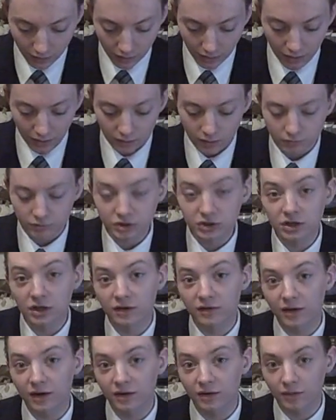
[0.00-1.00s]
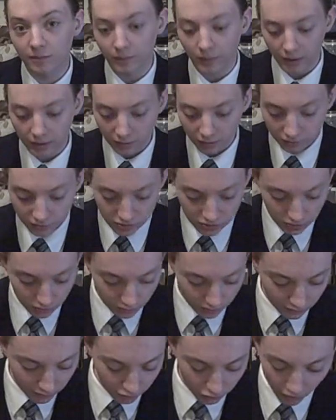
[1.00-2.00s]
And then we're just going to take some bites and just
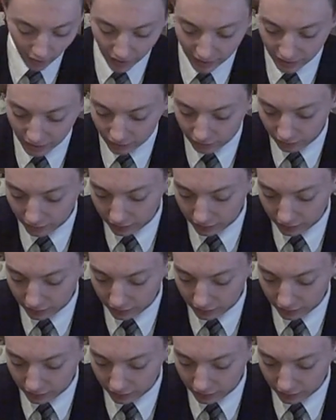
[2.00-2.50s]
try it out,